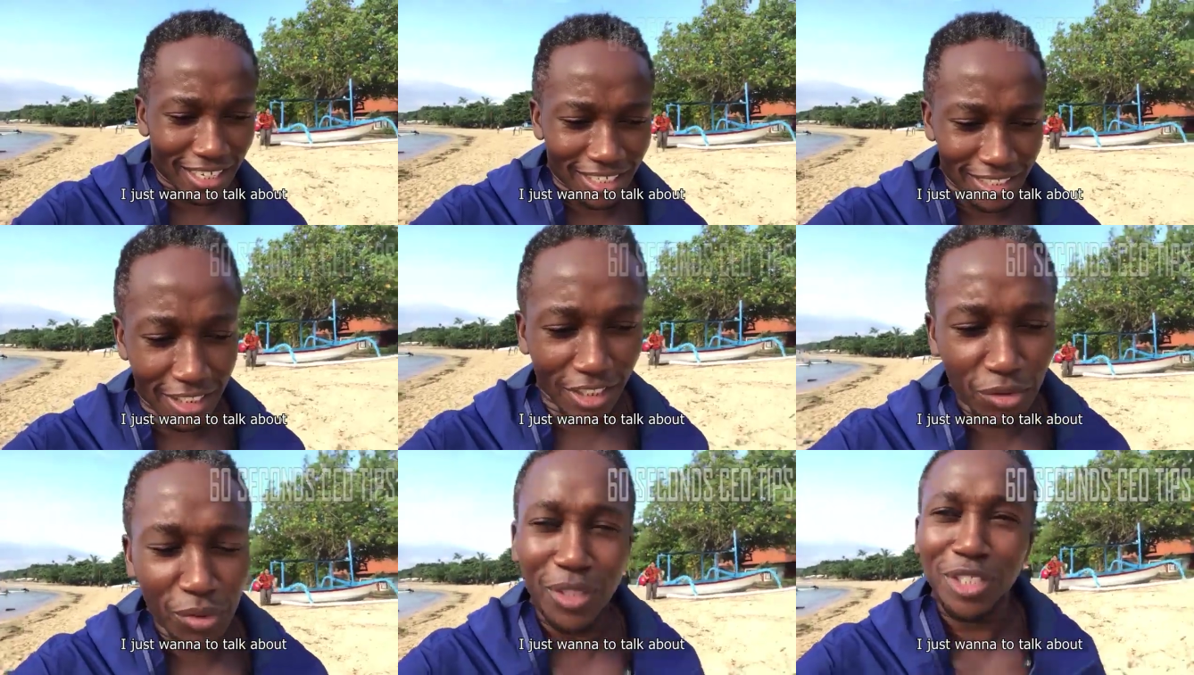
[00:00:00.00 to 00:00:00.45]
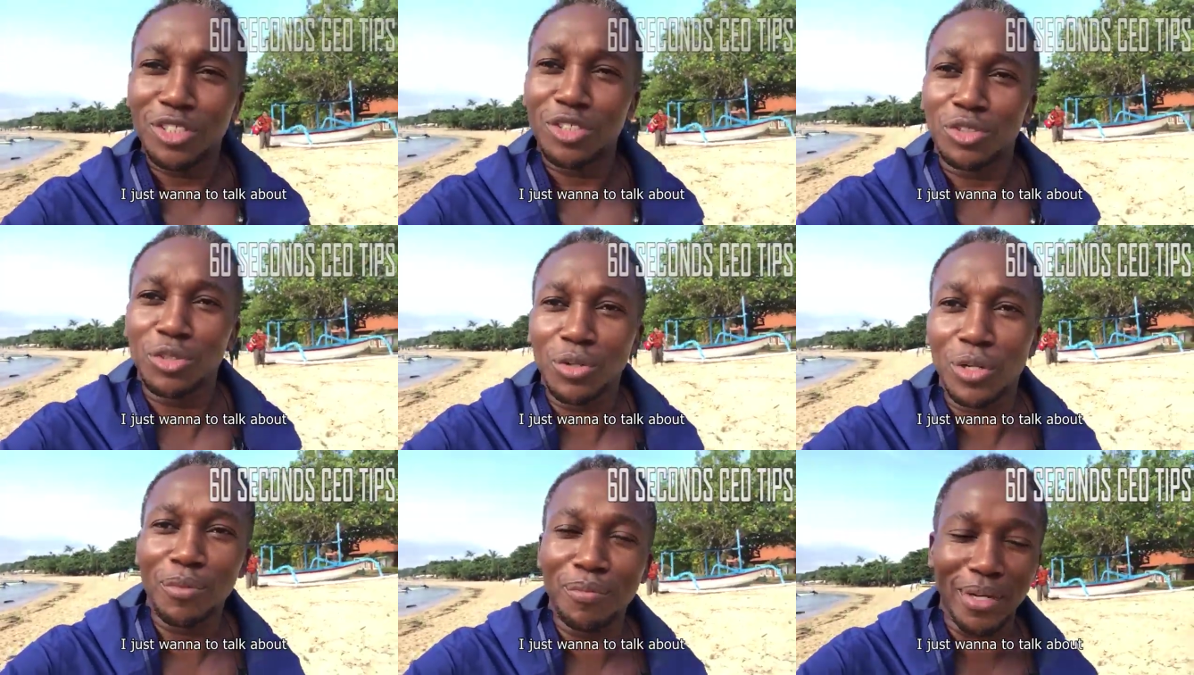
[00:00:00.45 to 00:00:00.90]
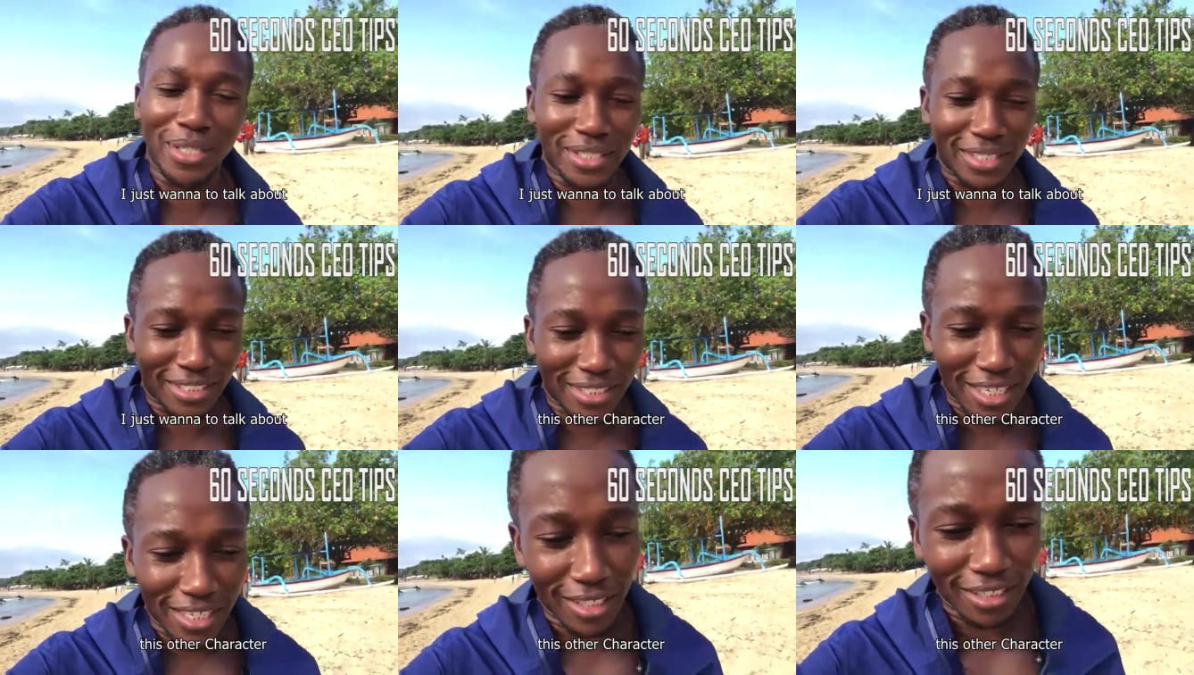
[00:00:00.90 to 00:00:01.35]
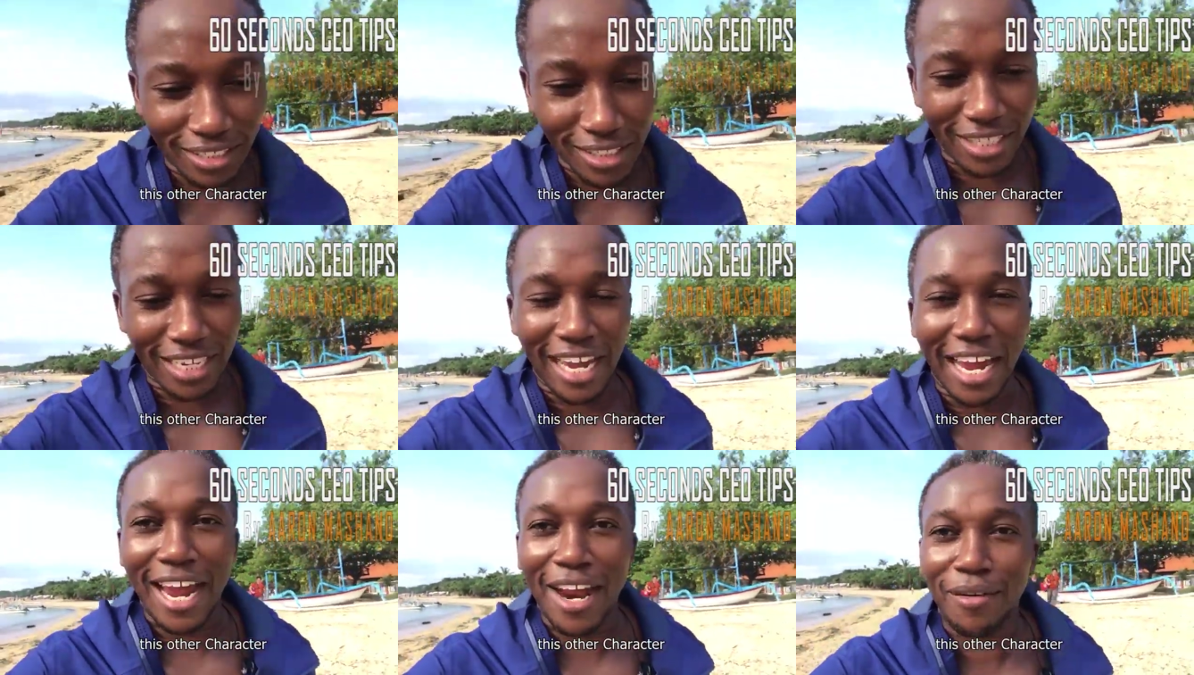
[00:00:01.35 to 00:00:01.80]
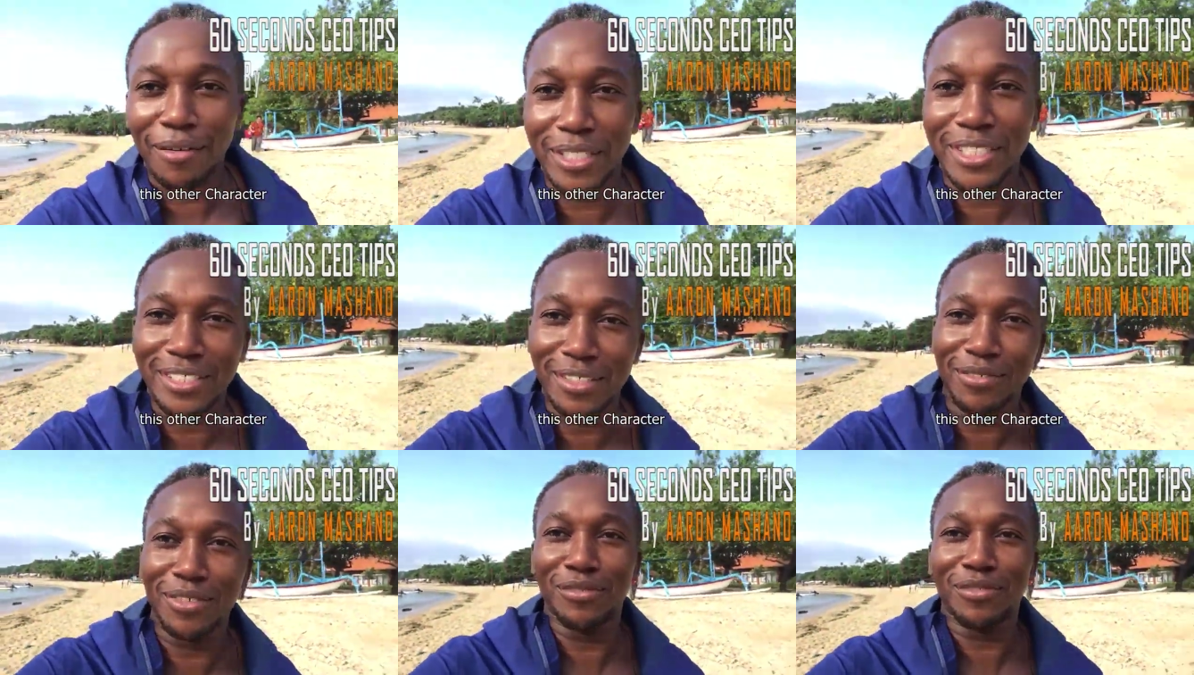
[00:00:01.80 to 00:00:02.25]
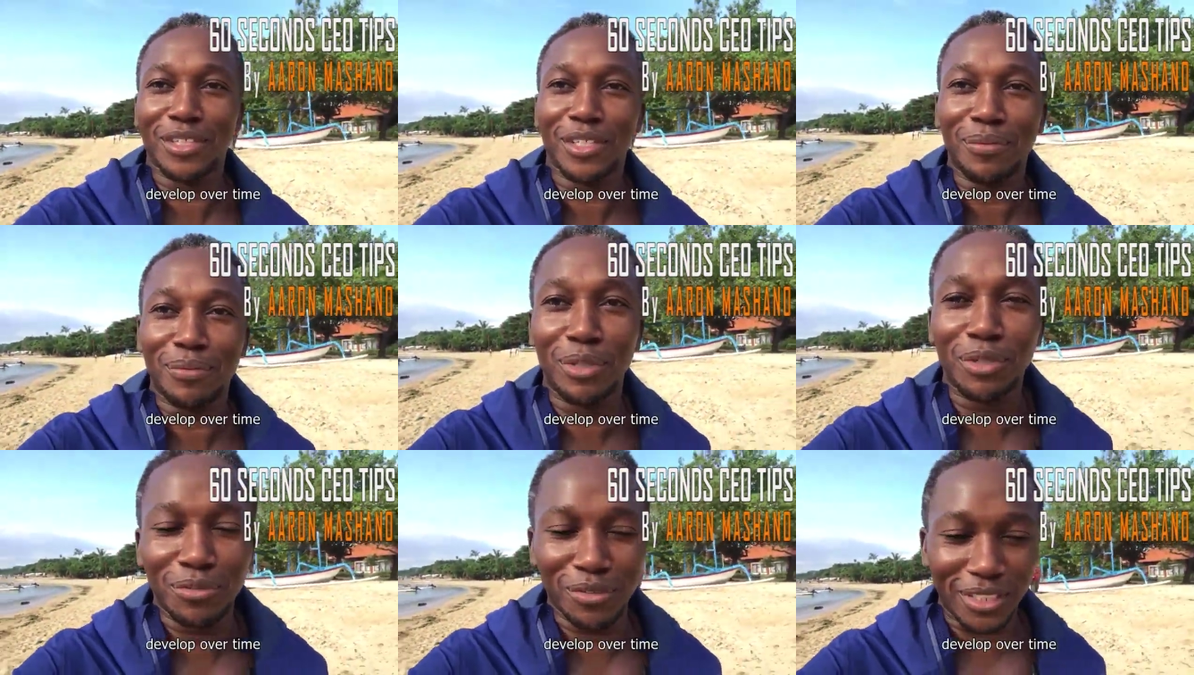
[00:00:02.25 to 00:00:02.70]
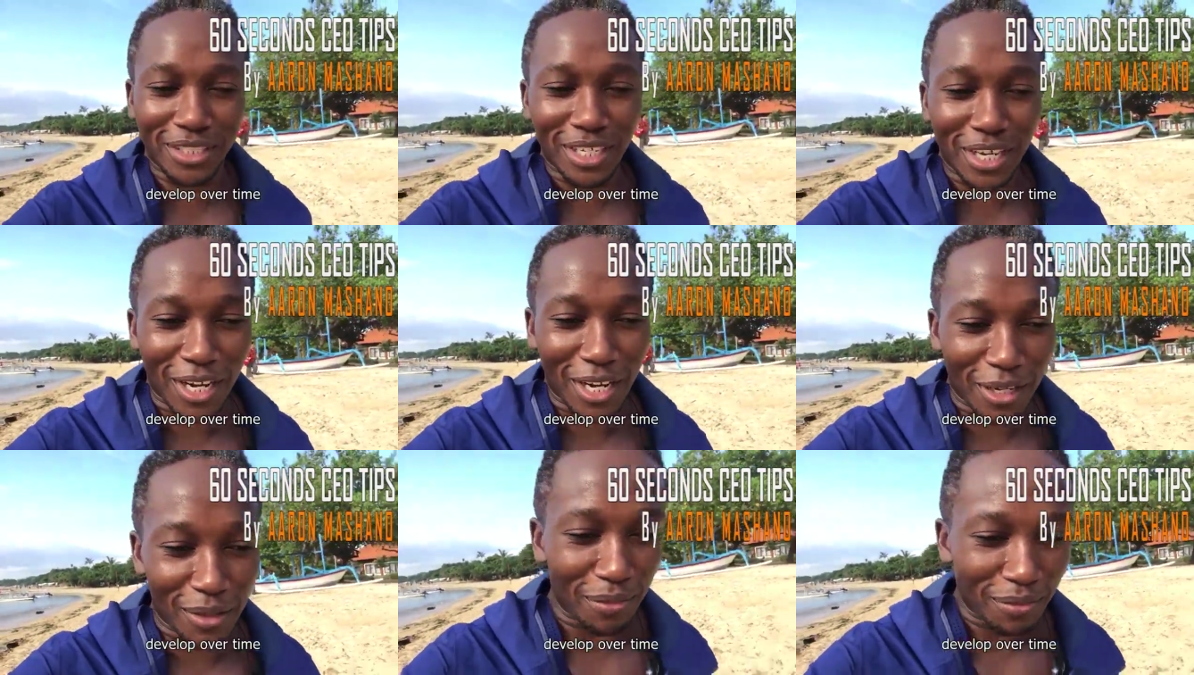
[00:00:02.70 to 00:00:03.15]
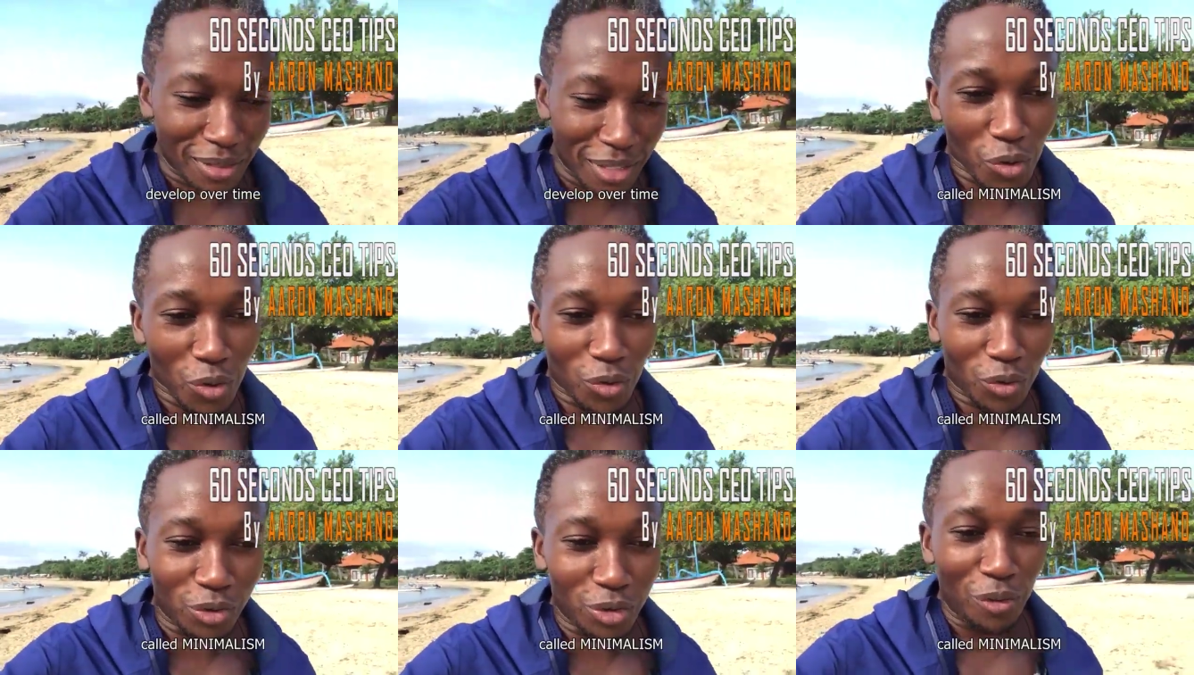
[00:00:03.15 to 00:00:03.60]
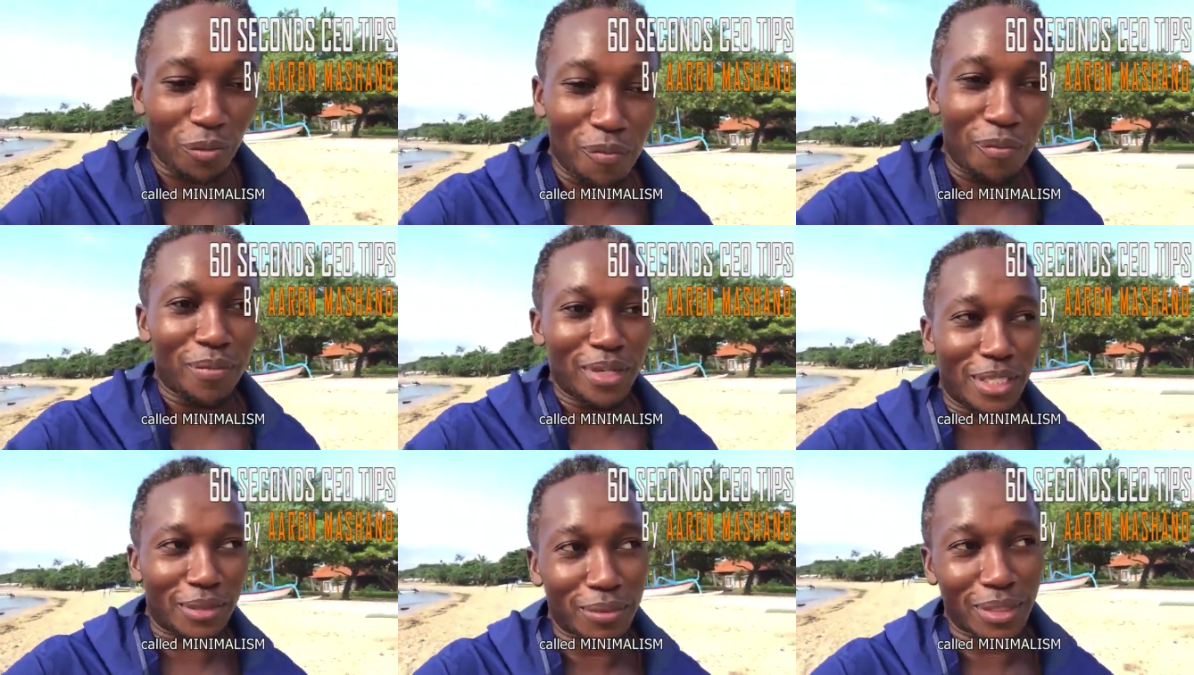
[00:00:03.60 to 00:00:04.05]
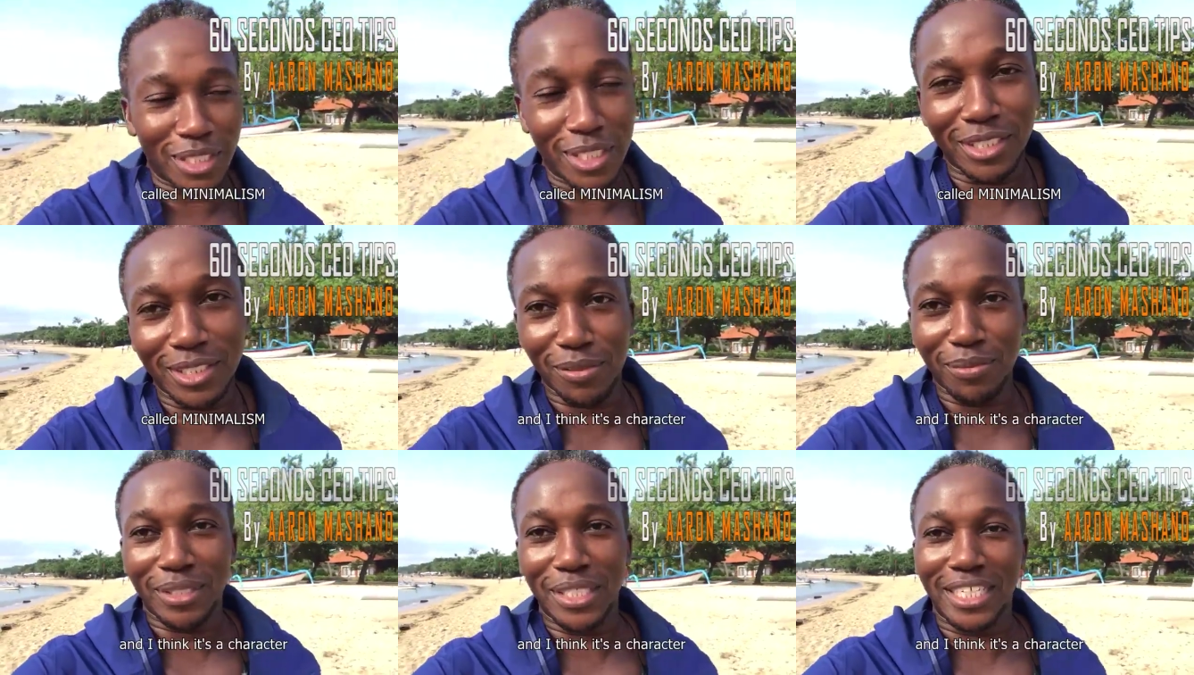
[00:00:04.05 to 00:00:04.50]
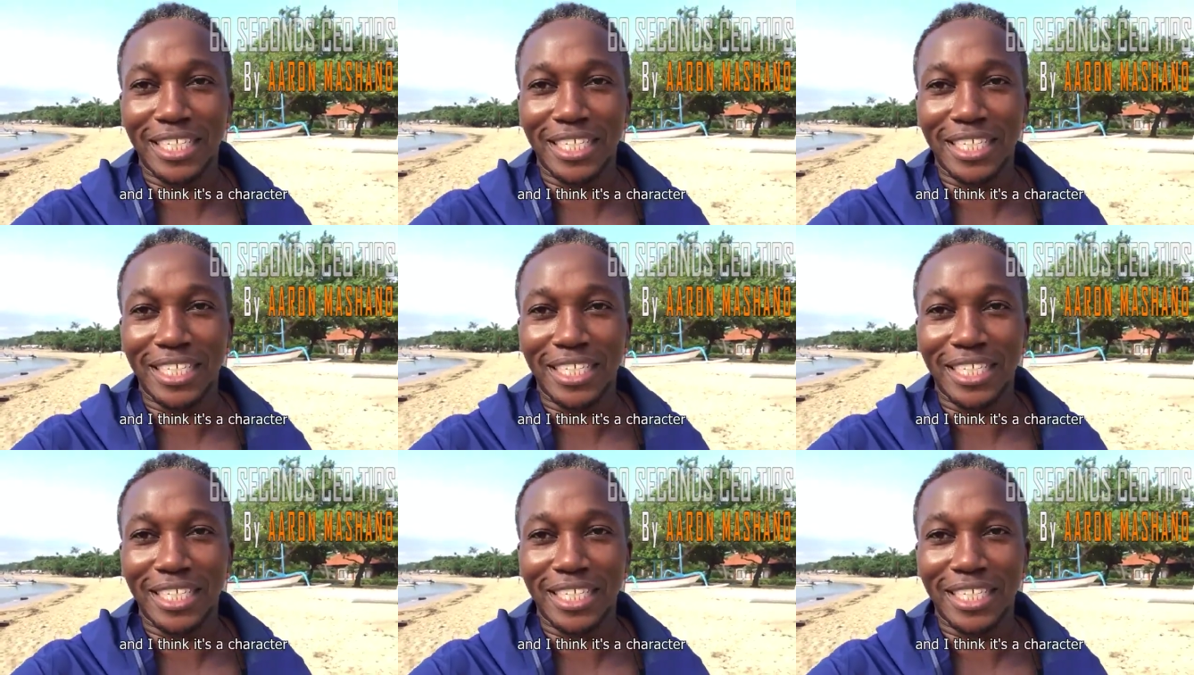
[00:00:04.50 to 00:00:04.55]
I just wanted to talk about this other character I've developed over time called minimalism,